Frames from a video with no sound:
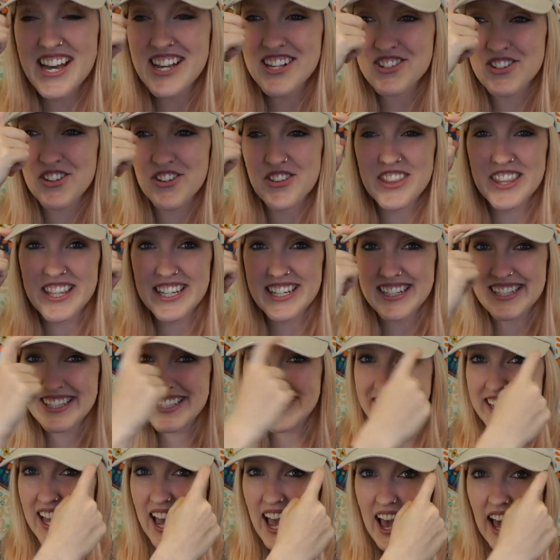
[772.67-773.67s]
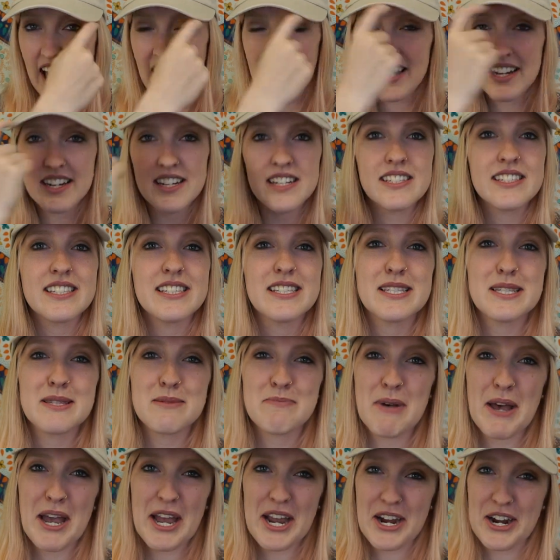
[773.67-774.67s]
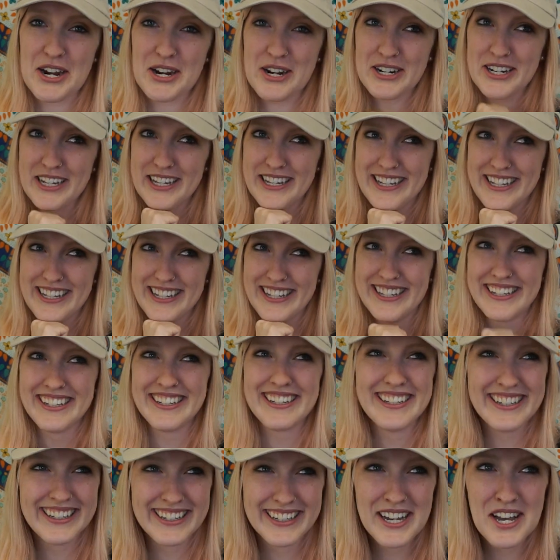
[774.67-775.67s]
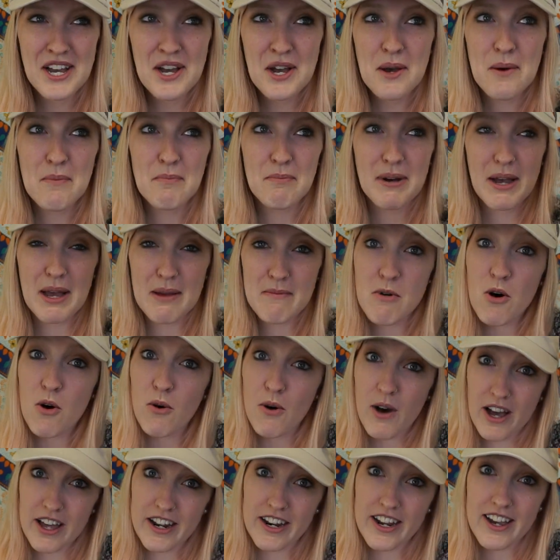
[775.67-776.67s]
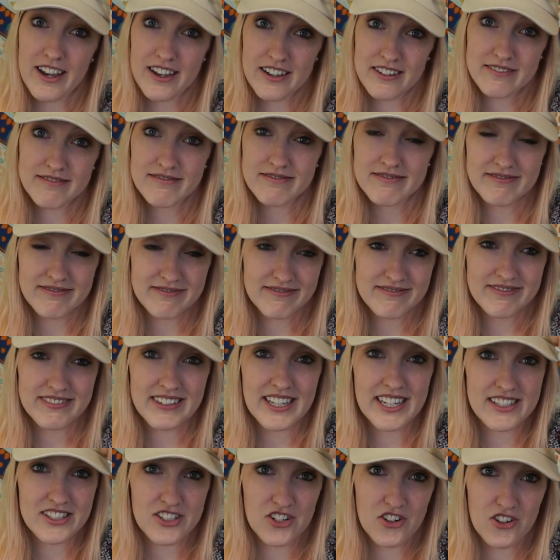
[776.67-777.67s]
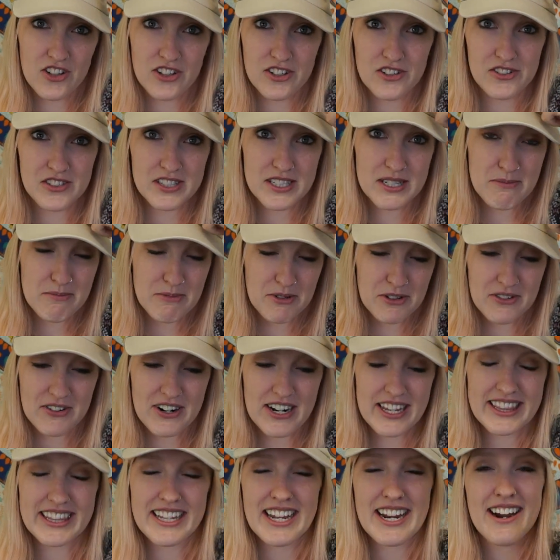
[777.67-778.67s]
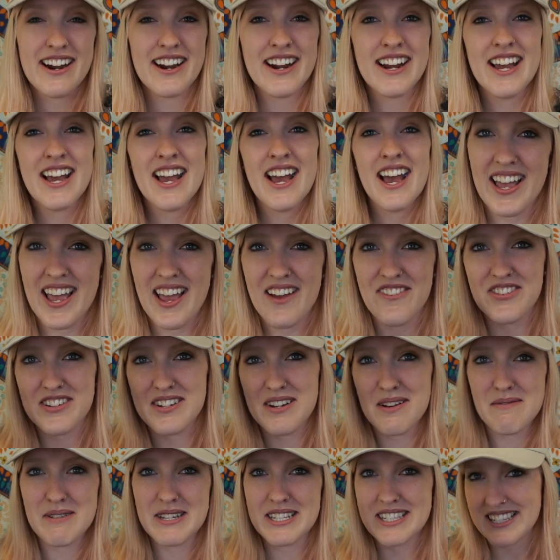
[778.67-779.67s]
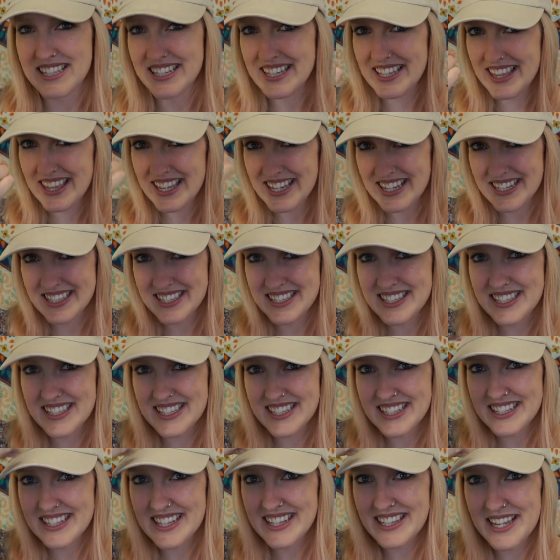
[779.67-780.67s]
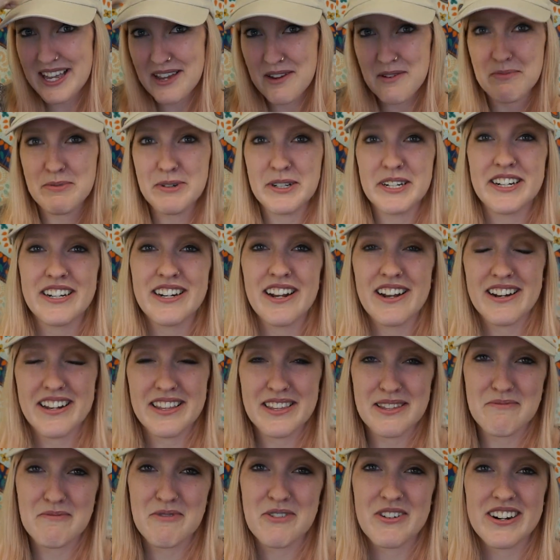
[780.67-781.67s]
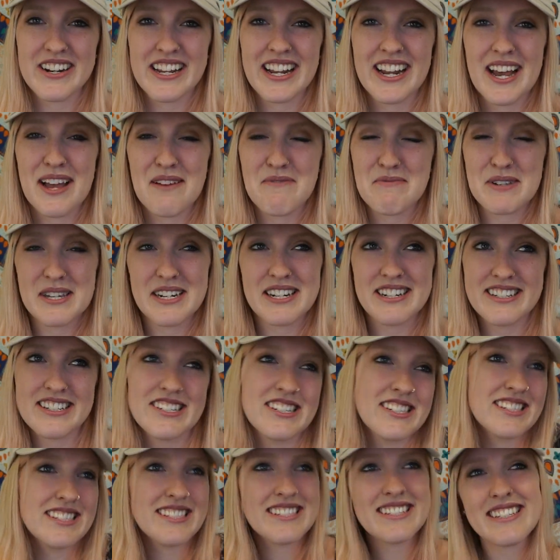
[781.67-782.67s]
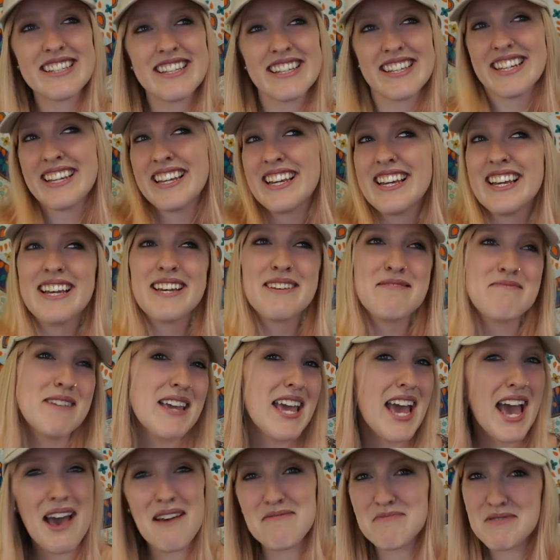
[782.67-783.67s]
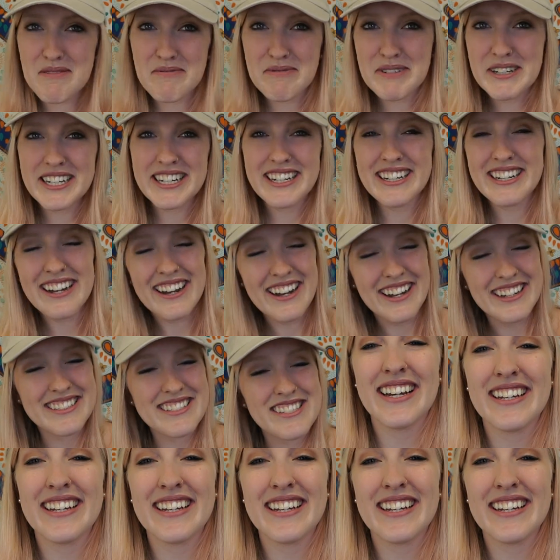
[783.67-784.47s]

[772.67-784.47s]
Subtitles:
So this hat is inspired by Moana. That's her little symbol right there. Every time I see this or put it on in the morning, I'm gonna just be happy putting it on.